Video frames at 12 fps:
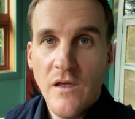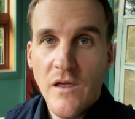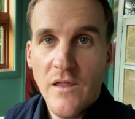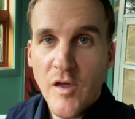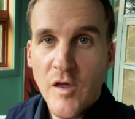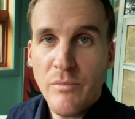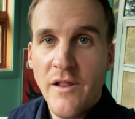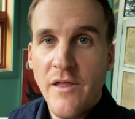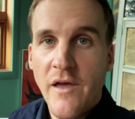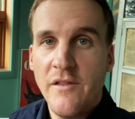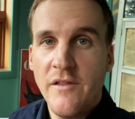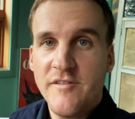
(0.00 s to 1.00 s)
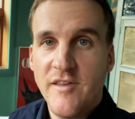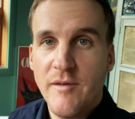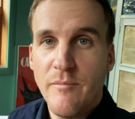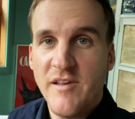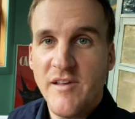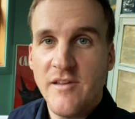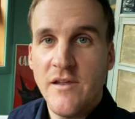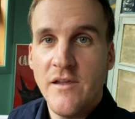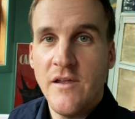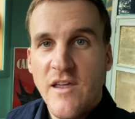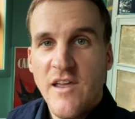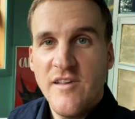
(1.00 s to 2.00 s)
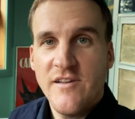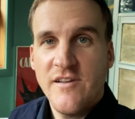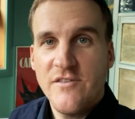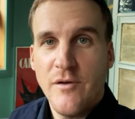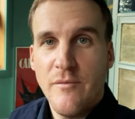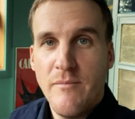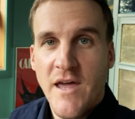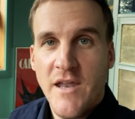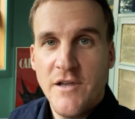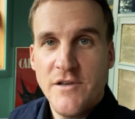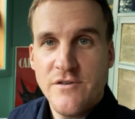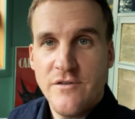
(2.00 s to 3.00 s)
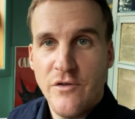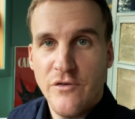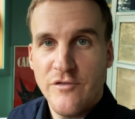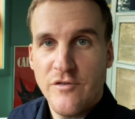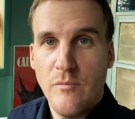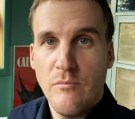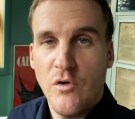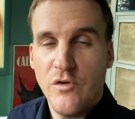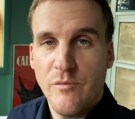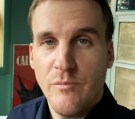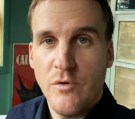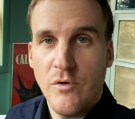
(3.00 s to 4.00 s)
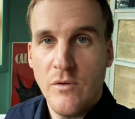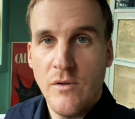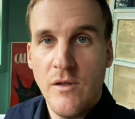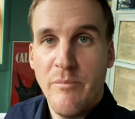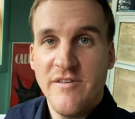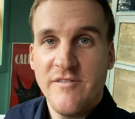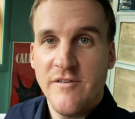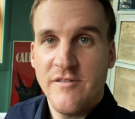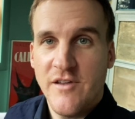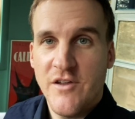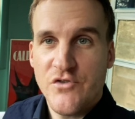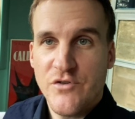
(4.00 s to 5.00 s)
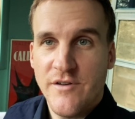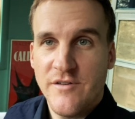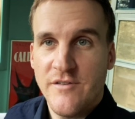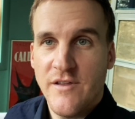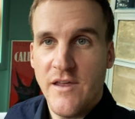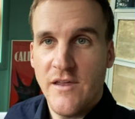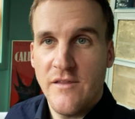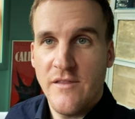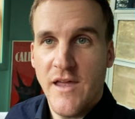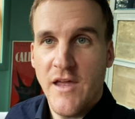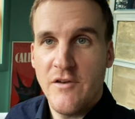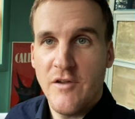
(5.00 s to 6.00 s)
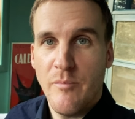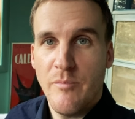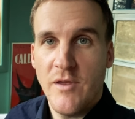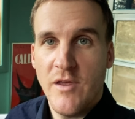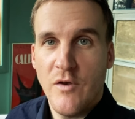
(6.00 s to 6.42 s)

And the umbrella LLC makes it easy to manage those multiple business interests. They end up